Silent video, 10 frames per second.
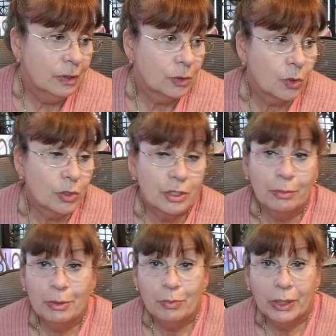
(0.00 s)
course, I'll
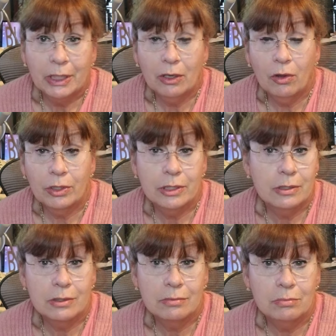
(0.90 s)
be bringing
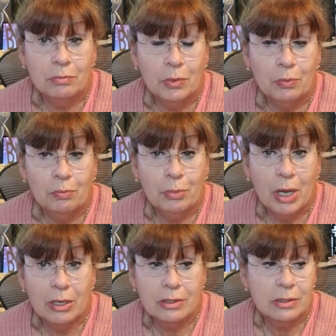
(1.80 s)
Ollie's
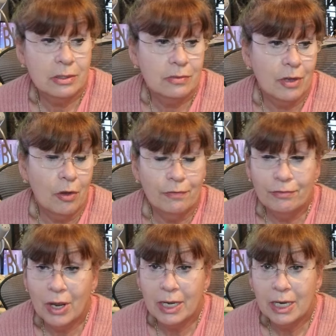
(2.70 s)
box on
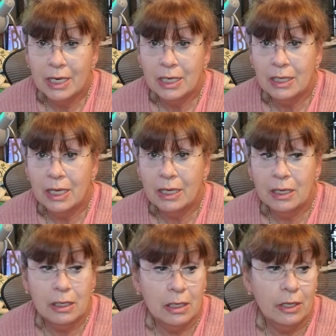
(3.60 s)
Friday
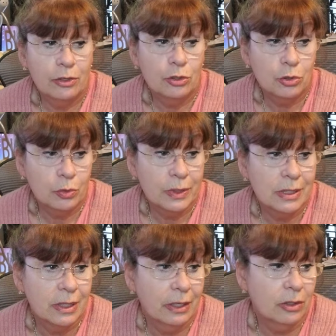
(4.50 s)
and another jewelry
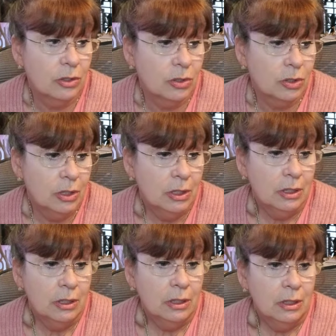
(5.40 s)
sale,
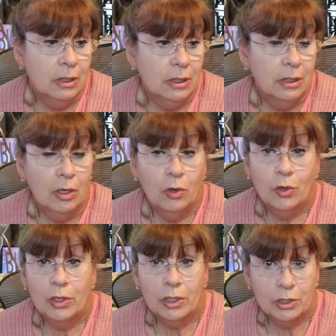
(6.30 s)

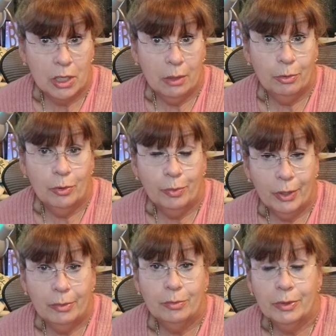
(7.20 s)
or a couple
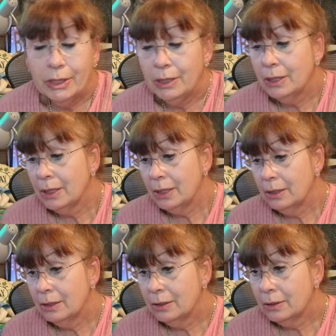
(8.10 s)
probably,
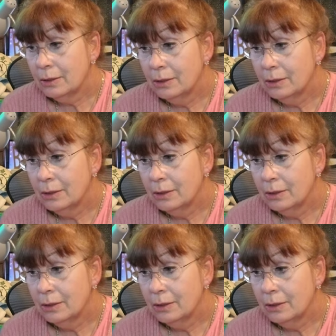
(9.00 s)
and